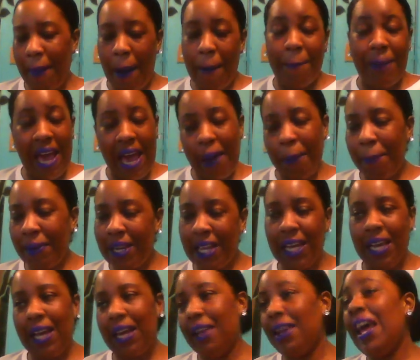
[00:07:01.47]
a back
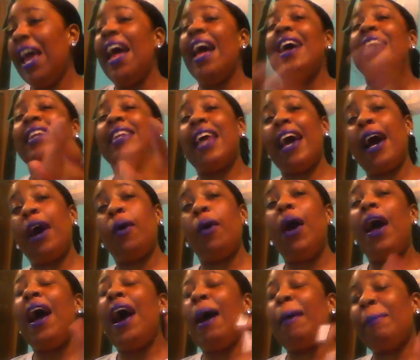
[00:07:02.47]
plan. Now,
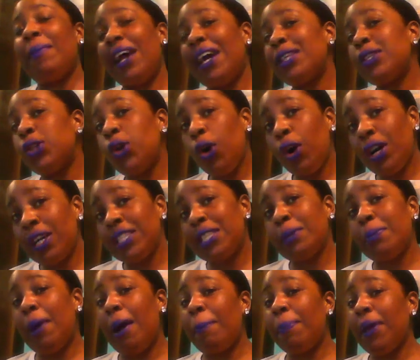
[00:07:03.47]
I'm not talking to
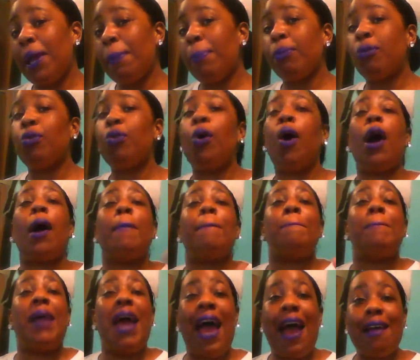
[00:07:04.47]
my people who are
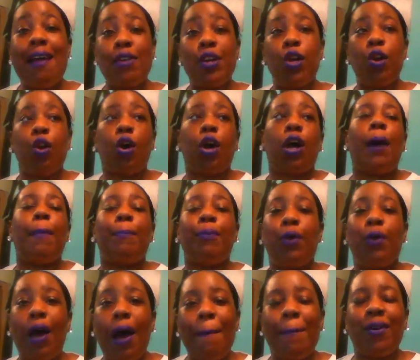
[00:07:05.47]
married or coupled
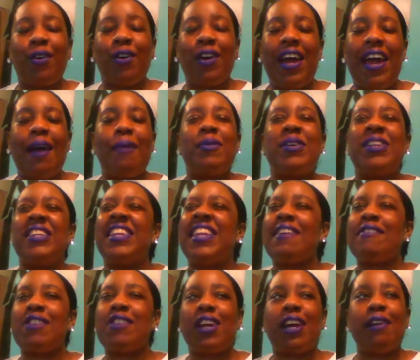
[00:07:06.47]
up, okay? I would
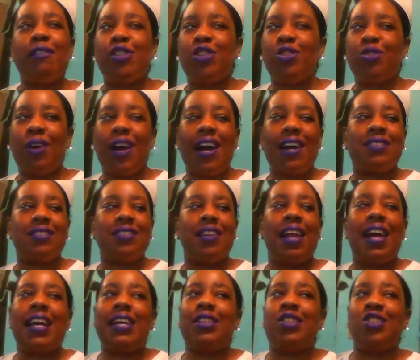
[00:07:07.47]
never encourage you guys to,
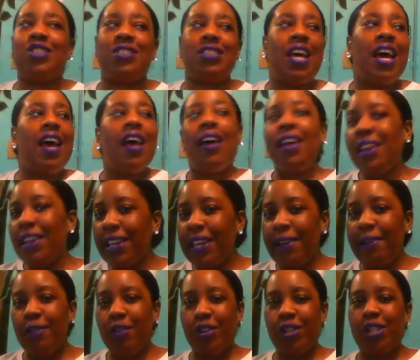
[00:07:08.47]
like, just
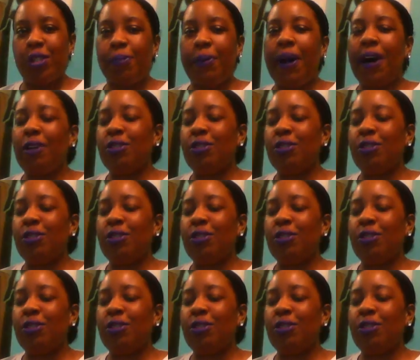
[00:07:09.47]
leave your spouse